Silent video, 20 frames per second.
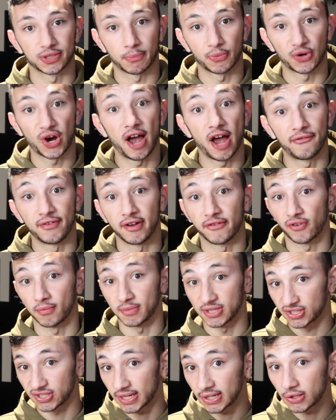in profit from
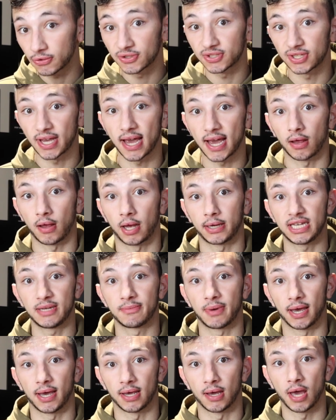a single sale on
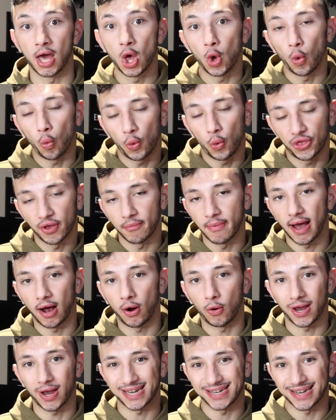eBay with
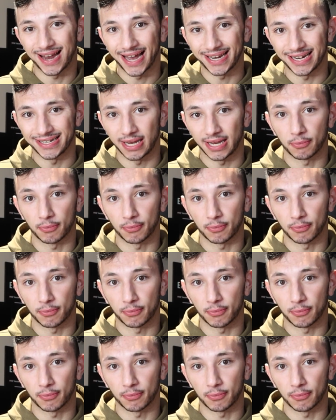about a 9 to